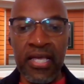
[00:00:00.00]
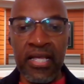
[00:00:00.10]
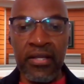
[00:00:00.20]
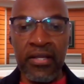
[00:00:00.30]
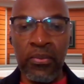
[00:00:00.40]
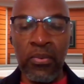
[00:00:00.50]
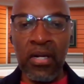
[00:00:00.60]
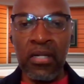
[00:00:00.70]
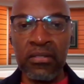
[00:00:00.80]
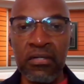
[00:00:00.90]
in the
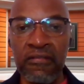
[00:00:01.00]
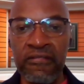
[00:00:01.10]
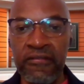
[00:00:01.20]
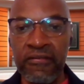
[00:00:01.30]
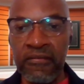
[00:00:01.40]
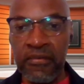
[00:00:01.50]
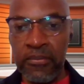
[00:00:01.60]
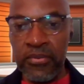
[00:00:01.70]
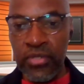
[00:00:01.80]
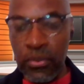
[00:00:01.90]
world of
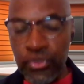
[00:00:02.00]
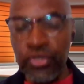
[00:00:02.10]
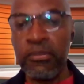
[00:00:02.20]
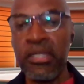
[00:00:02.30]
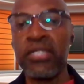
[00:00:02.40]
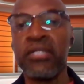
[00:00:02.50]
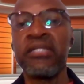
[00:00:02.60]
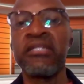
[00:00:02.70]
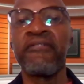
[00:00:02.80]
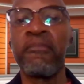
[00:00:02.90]
social media,
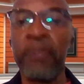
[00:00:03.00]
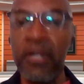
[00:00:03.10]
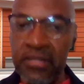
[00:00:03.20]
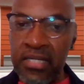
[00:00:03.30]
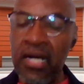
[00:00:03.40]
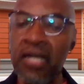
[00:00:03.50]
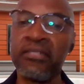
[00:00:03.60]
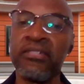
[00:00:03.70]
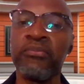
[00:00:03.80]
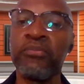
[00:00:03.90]
these different
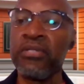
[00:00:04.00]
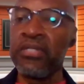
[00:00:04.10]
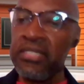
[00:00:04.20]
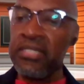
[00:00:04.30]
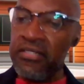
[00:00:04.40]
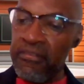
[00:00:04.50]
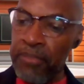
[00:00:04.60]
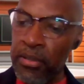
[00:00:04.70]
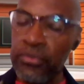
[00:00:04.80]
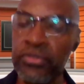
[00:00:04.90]
podcasts, and you look at these
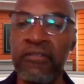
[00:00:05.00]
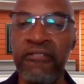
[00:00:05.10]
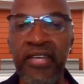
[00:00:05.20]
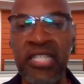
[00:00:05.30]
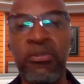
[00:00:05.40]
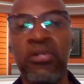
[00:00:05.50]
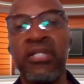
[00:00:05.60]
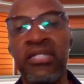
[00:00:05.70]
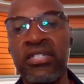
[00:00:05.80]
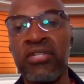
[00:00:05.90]
different posts on Facebook,
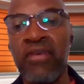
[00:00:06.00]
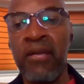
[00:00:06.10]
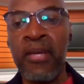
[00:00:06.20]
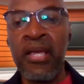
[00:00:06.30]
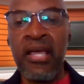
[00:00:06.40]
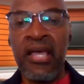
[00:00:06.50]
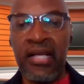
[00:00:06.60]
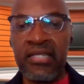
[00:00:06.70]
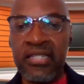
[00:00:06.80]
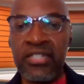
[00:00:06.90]
on Instagram,
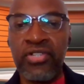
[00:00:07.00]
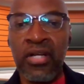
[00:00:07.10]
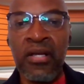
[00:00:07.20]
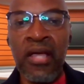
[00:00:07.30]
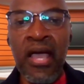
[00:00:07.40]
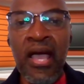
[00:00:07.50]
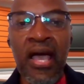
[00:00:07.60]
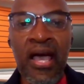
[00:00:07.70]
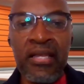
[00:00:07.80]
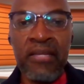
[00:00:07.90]
etc.
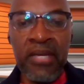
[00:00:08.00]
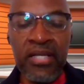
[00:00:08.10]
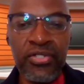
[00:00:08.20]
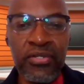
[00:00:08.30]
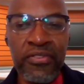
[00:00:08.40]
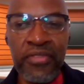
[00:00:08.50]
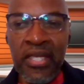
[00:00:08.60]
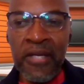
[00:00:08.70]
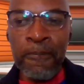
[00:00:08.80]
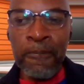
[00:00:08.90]
And it makes you
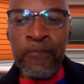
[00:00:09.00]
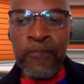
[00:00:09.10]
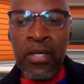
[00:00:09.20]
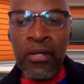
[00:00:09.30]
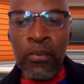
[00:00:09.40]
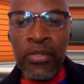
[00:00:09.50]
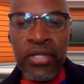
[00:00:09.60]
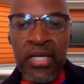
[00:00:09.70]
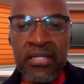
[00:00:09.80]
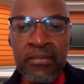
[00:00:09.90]
think
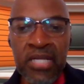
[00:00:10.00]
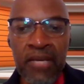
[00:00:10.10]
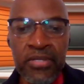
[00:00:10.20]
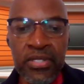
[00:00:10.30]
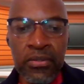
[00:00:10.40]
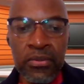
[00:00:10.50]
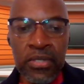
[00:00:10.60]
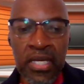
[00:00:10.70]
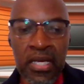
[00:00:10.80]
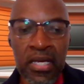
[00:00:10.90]
when you hear sometimes, you
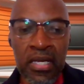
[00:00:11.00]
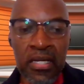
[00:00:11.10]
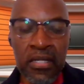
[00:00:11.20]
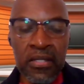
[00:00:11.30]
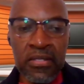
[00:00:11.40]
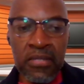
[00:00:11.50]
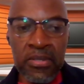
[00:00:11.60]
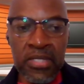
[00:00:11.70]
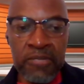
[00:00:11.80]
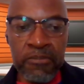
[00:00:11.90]
hear
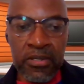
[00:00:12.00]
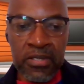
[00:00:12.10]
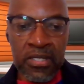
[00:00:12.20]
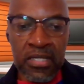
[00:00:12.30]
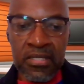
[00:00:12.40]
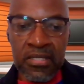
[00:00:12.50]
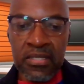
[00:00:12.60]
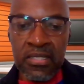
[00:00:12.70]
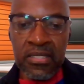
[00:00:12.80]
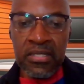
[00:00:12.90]
some of these
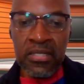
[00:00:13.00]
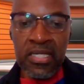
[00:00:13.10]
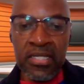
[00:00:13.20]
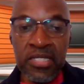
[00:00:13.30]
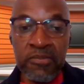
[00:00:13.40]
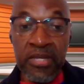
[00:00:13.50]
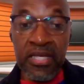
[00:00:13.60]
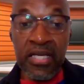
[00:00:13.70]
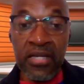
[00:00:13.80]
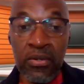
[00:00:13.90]
podcasters and these young ladies
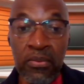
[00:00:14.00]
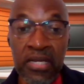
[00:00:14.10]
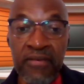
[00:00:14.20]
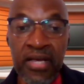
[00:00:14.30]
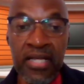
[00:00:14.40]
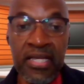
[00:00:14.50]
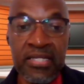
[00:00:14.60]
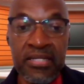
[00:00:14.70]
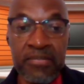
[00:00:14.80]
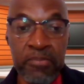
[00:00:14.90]
speaking or whatever, and they